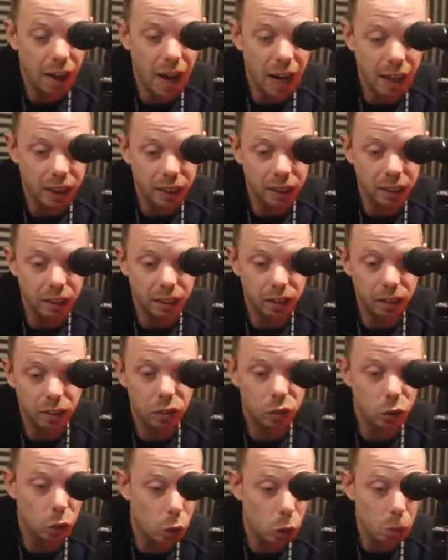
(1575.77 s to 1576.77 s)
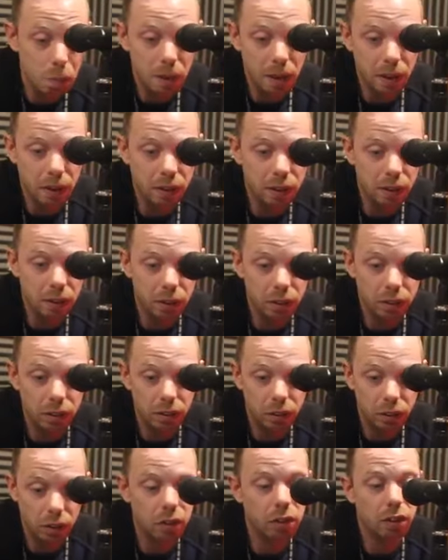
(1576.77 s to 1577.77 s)
and Stormin
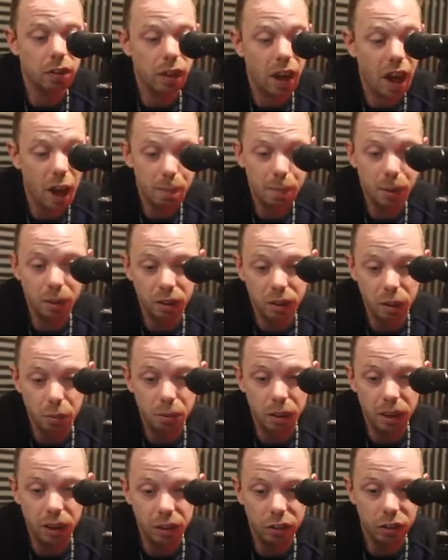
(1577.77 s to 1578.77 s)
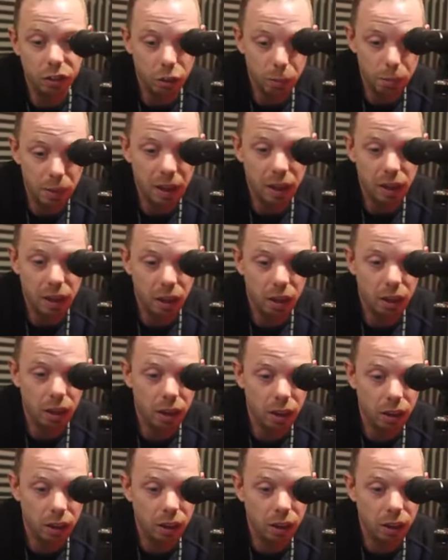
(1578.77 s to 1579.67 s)
just happened to be in Jamaica,